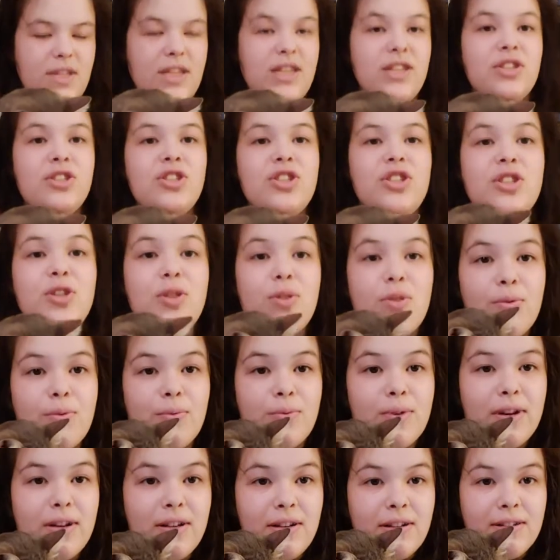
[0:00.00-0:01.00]
Is she
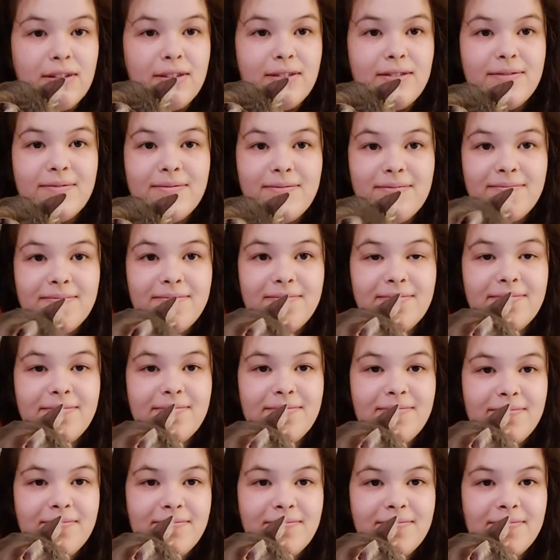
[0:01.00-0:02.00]
thrilled?
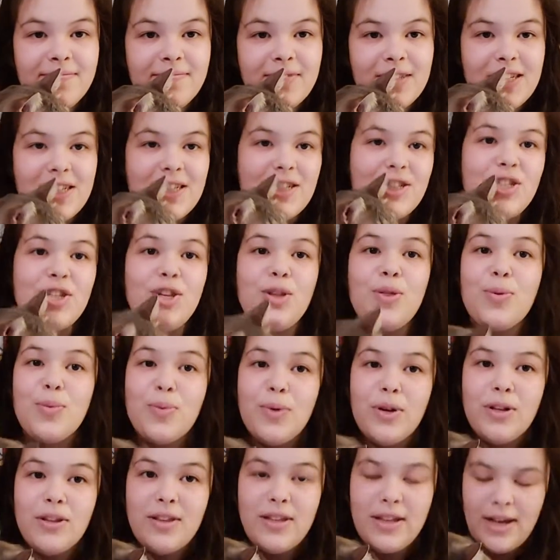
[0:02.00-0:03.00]
Is she
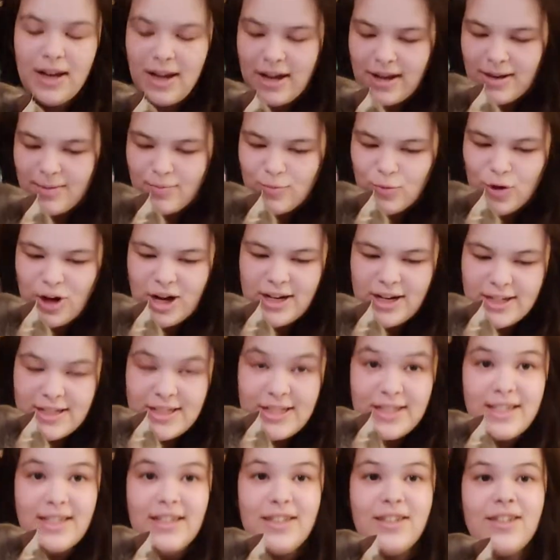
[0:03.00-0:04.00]
thrilled that I am
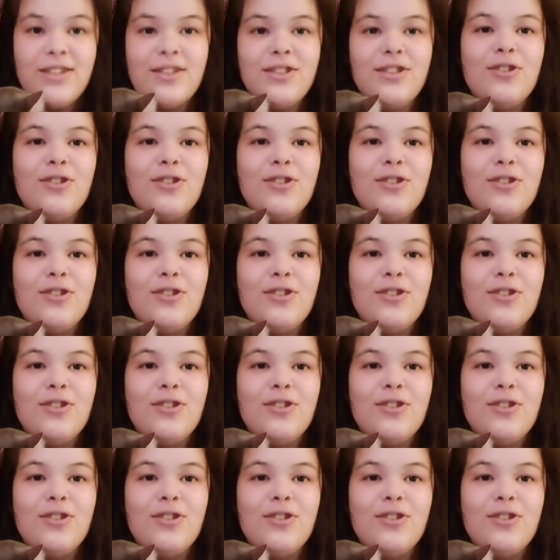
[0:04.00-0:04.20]
ranting here?